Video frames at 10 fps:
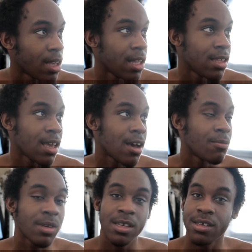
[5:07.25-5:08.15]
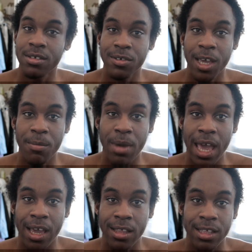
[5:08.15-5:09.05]
And yeah, I'll be, you know, getting
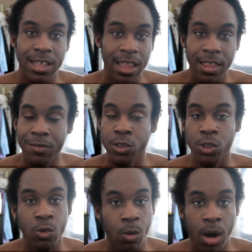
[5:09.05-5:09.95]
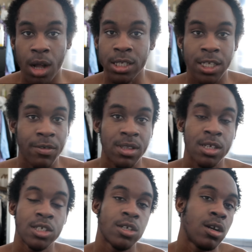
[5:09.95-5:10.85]
back at the deadlifts, the squats, and
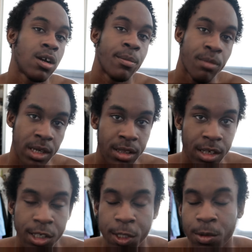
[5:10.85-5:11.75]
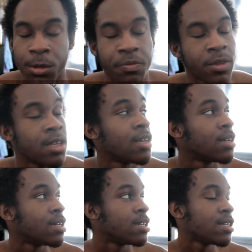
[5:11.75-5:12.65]
everything starting on Monday. So
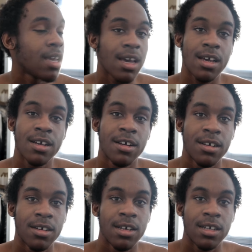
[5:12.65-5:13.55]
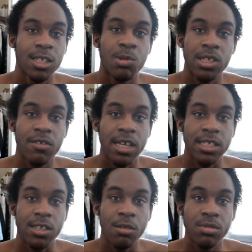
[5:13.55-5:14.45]
yeah, just wanted to give you
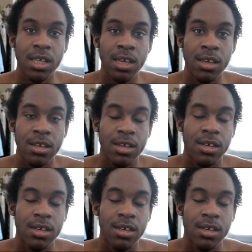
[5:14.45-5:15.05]
guys this update.